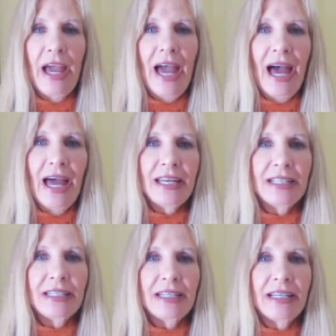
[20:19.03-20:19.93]

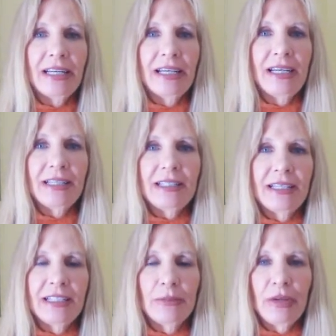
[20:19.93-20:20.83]
And
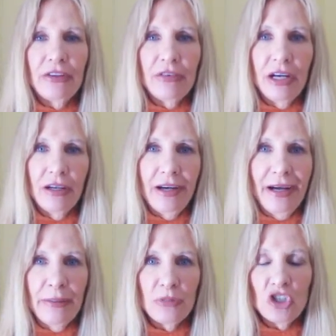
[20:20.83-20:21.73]
it's a bit of
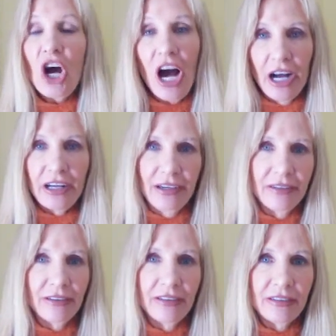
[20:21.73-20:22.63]
a shock,
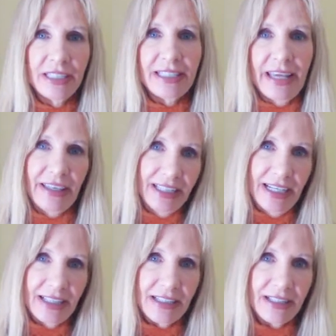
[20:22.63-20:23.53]
to say the
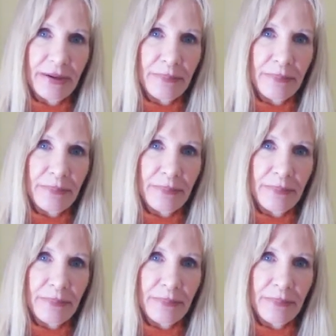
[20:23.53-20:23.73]
least.